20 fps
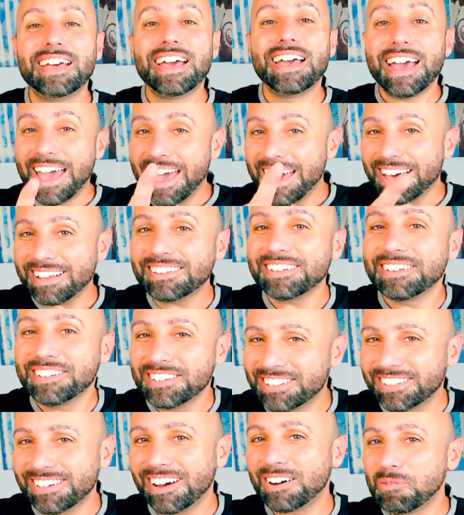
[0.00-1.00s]
And you
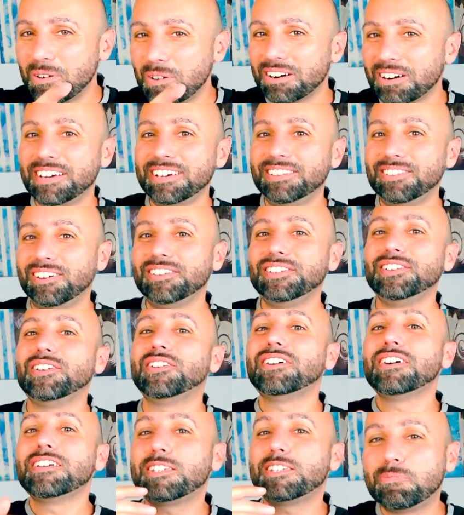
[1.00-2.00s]
start working on your
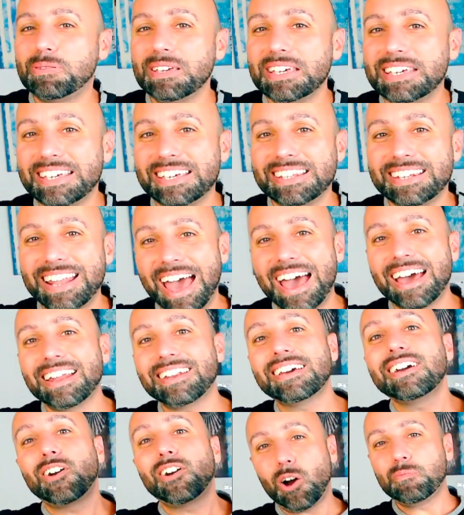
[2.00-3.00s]
speaking
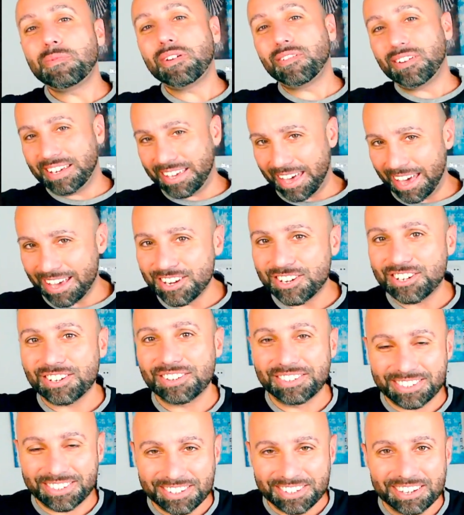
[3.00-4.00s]
and communication
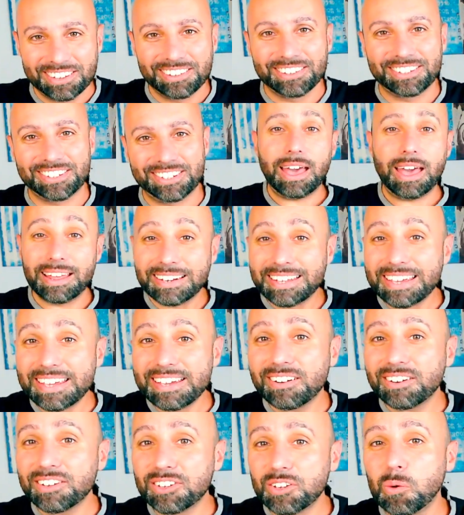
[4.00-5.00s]
skills.
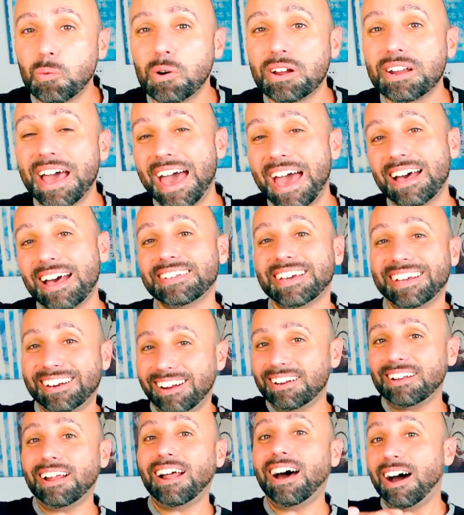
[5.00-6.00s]
Here you want to add
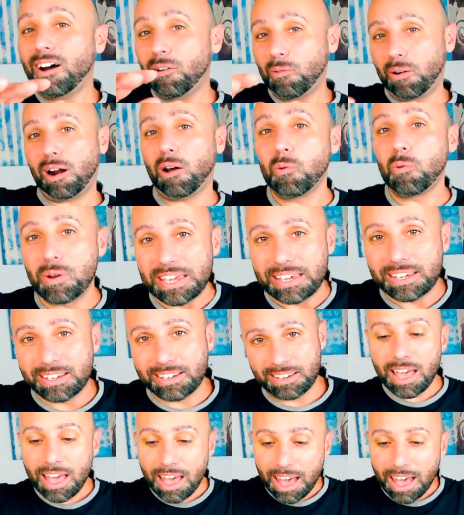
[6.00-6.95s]
another hour a week.